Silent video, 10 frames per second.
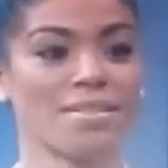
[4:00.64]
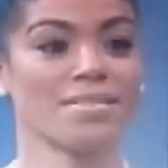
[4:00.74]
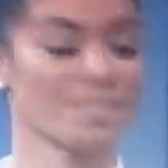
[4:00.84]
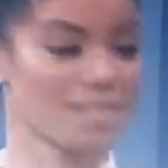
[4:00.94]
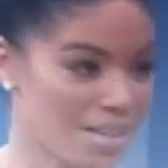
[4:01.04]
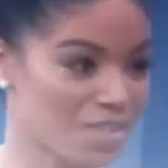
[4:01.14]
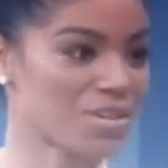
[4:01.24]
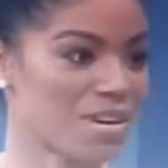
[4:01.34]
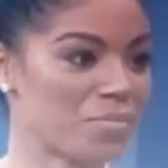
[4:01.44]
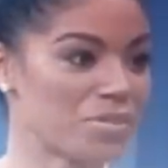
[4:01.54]
the
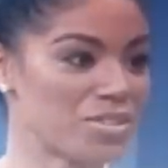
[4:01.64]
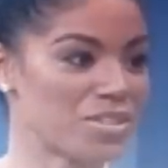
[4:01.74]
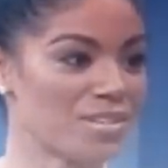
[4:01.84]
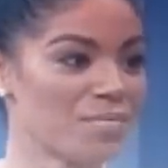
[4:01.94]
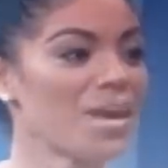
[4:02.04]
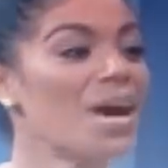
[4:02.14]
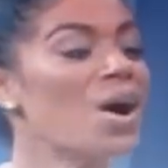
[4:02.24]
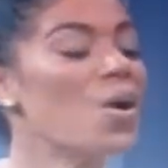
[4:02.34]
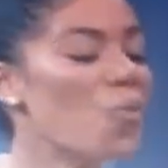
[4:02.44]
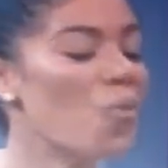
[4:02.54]
stage competition.
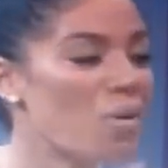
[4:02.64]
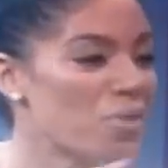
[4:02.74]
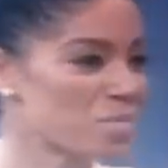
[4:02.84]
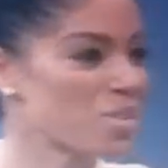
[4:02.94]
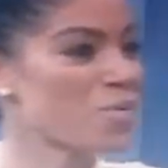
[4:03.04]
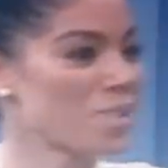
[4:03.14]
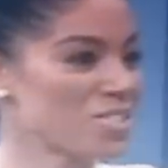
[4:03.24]
What were some of the